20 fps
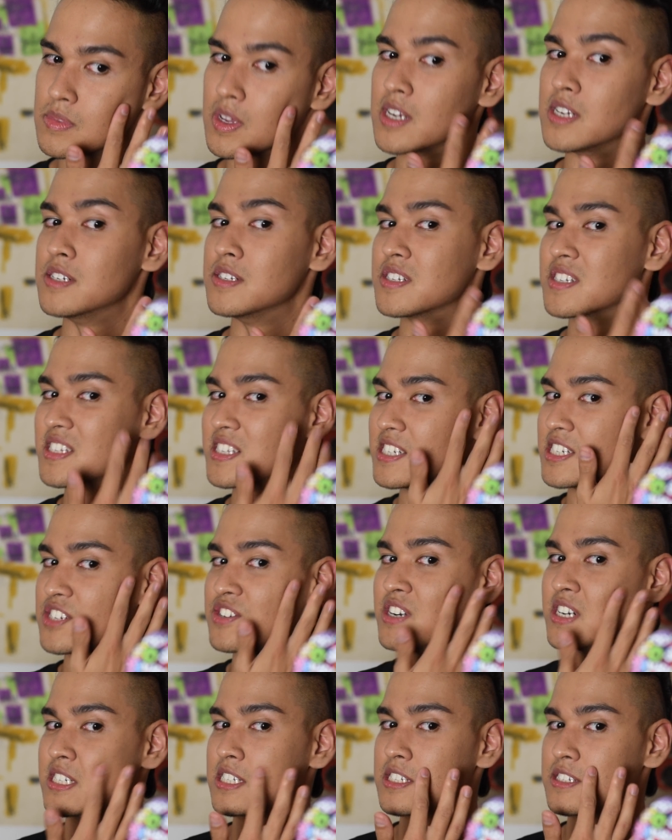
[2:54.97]
And you see it
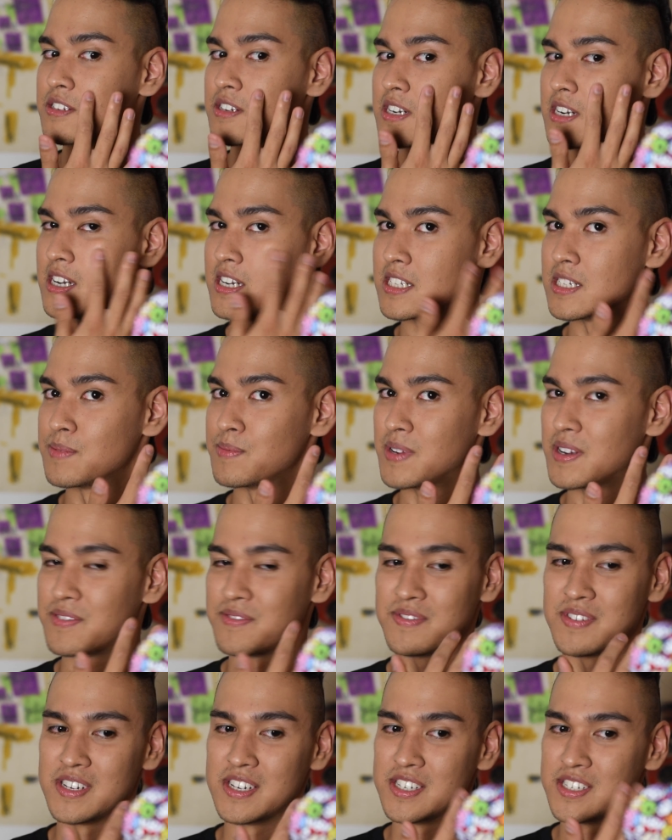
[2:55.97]
dries into a nice matte
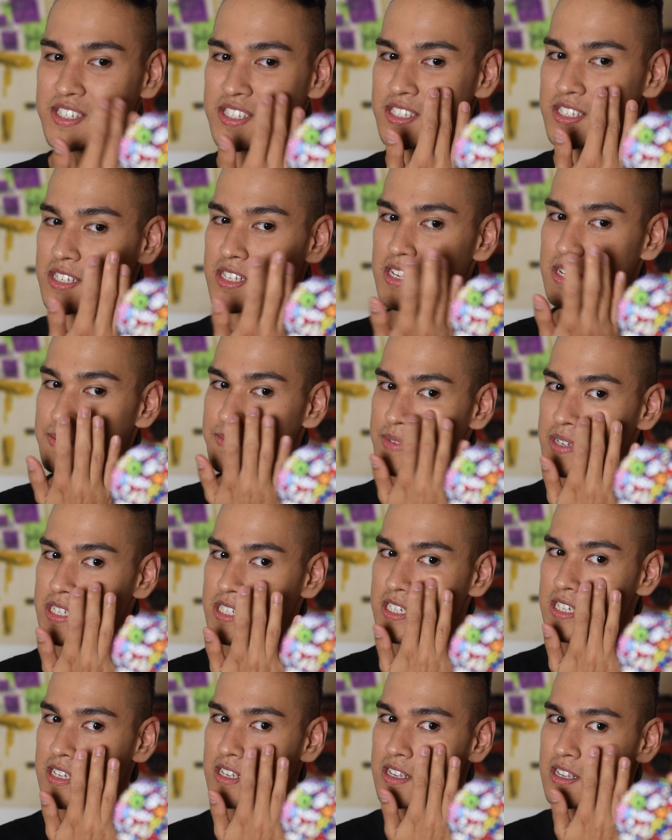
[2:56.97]
finish. Isn't that
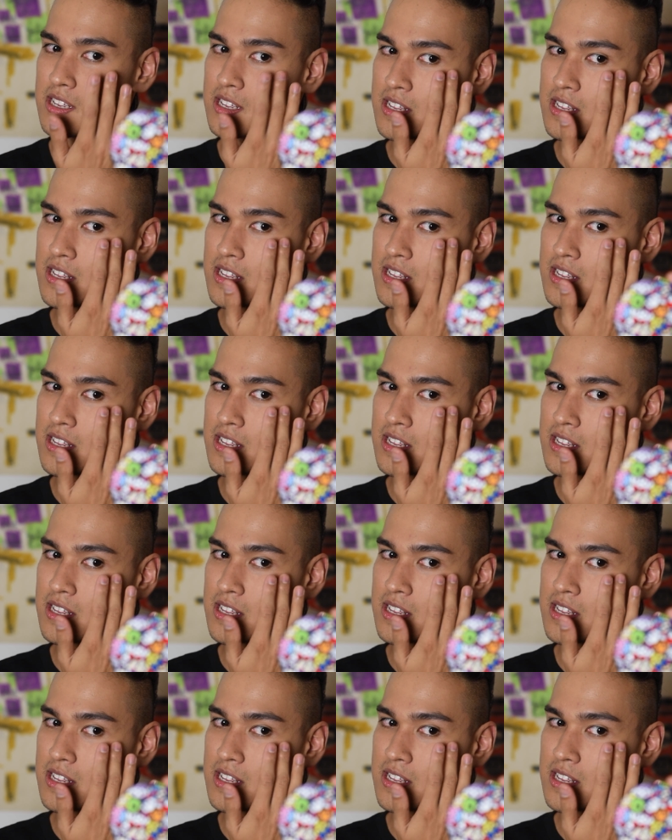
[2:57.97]
amazing?